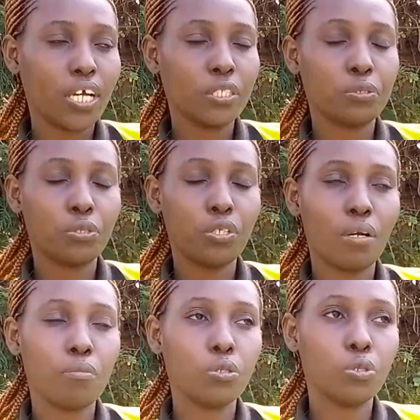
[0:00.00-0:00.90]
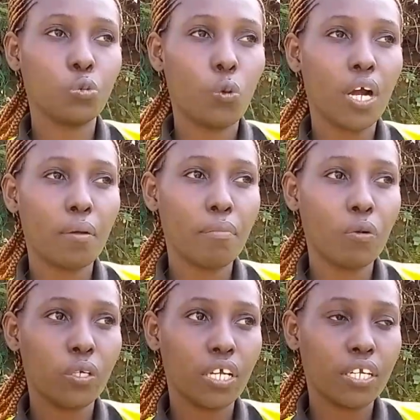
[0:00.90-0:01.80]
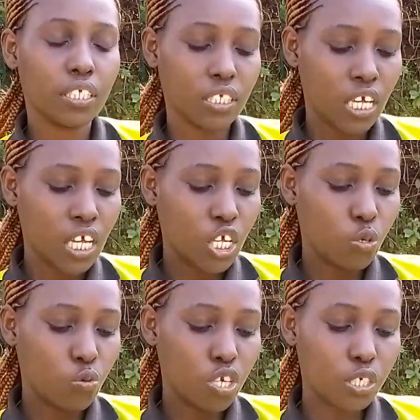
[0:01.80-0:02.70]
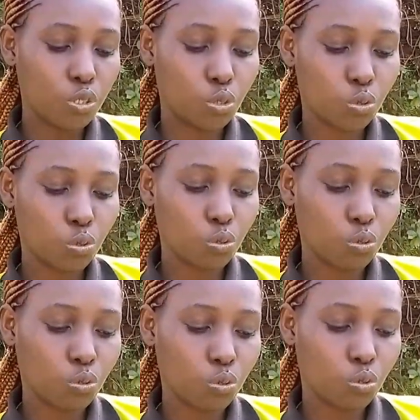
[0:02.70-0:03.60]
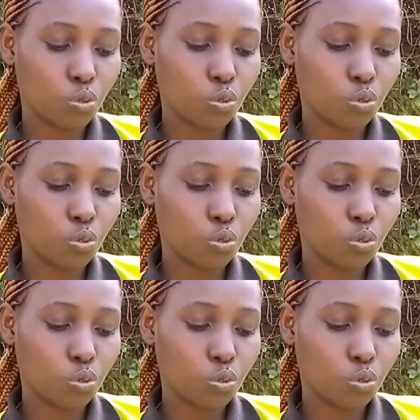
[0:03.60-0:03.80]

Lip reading: as we talk about work boundaries, you need to